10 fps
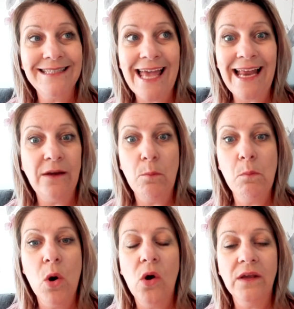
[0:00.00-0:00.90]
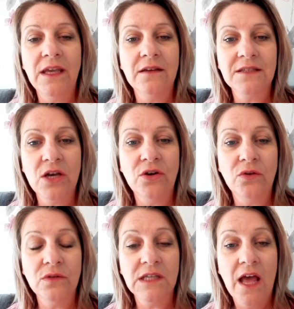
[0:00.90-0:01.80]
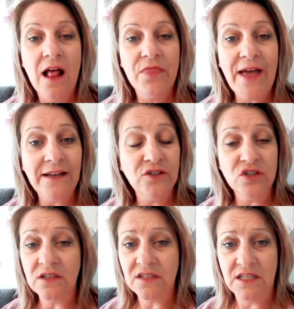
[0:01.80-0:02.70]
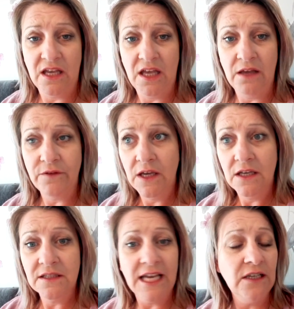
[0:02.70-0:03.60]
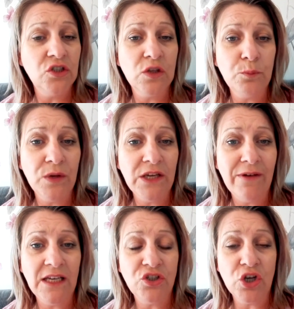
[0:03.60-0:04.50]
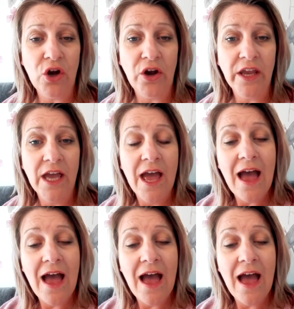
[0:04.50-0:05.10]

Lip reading: 10 more years old that doesn't serve, certainly doesn't bring you any joy.